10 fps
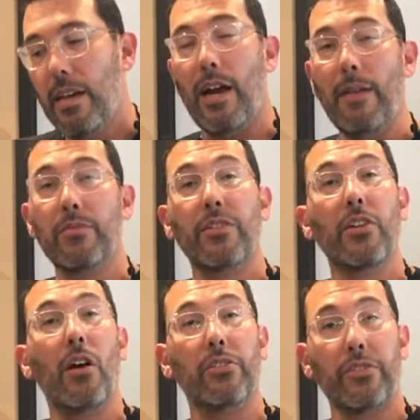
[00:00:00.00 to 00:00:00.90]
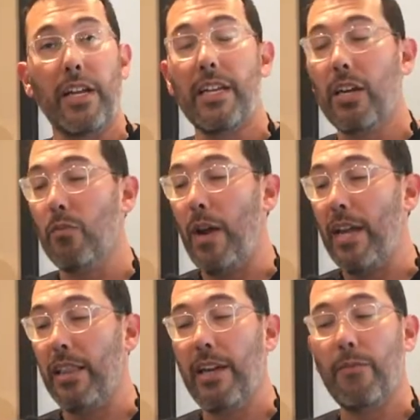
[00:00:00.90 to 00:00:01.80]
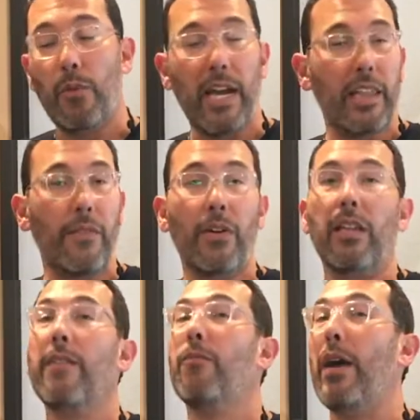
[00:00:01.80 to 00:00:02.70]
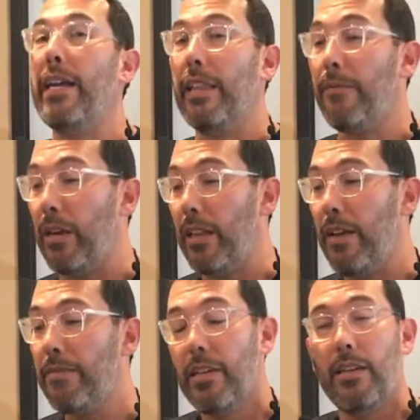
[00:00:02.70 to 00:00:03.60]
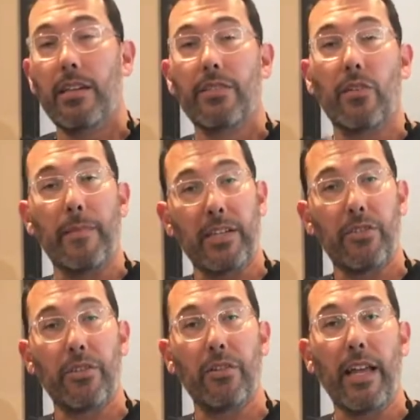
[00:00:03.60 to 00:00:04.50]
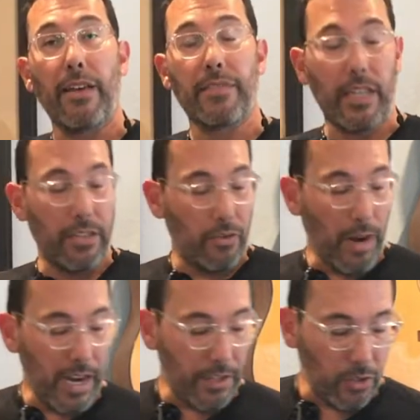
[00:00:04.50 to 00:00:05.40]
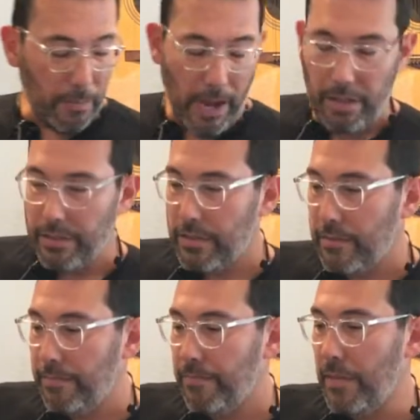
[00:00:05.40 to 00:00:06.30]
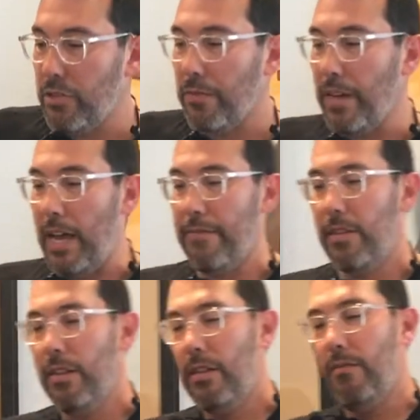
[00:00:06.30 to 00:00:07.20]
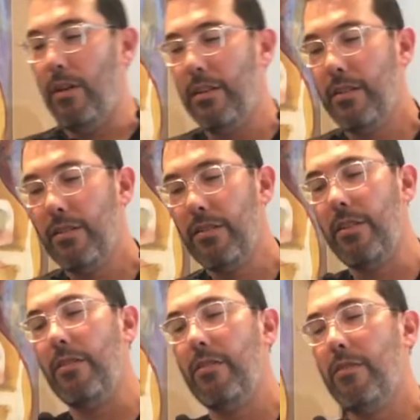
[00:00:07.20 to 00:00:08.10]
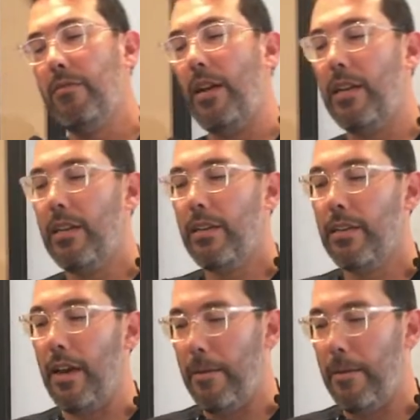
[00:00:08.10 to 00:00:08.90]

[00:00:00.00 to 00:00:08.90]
I'm starting to alternate here, right, left, right, left, right, left, right, left, right, left. So make sure your lefts and your right hands are balanced. Measure 5. 1 2 ready, go.